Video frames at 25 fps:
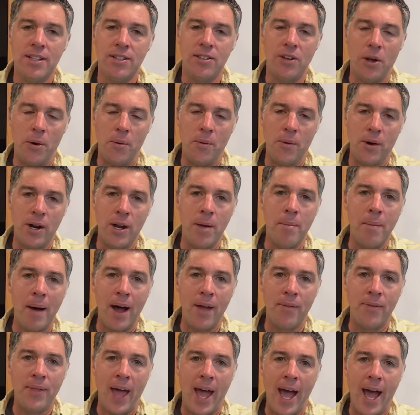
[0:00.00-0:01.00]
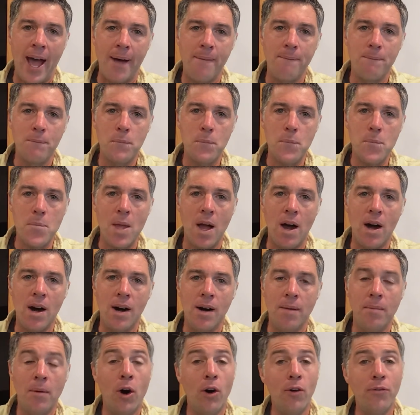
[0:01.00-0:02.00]
Don't worry about that.
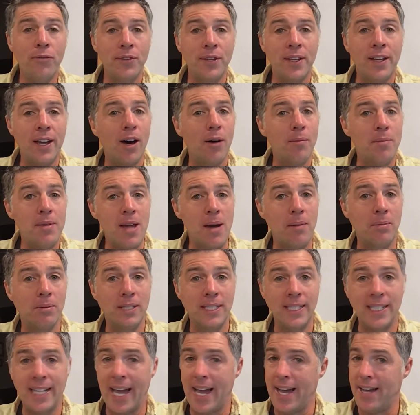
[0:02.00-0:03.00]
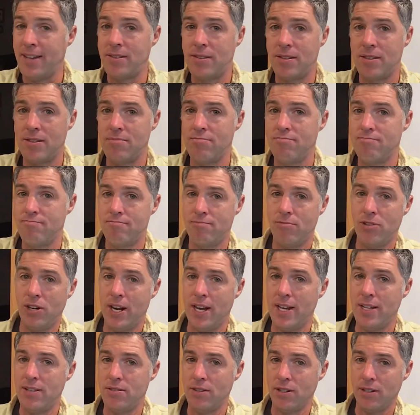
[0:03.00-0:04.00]
Um, hopefully, I'll be able to guess when
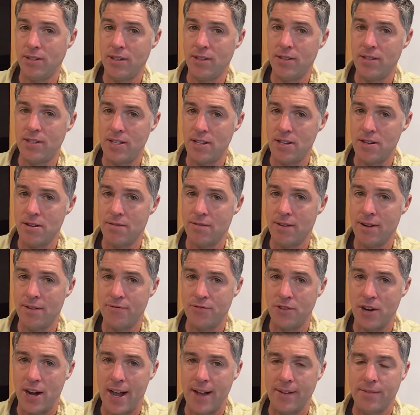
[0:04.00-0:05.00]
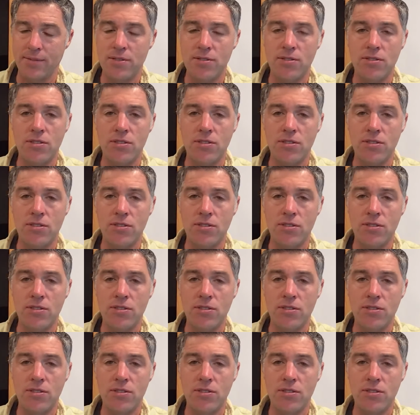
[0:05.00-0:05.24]
I start to see your rough draft.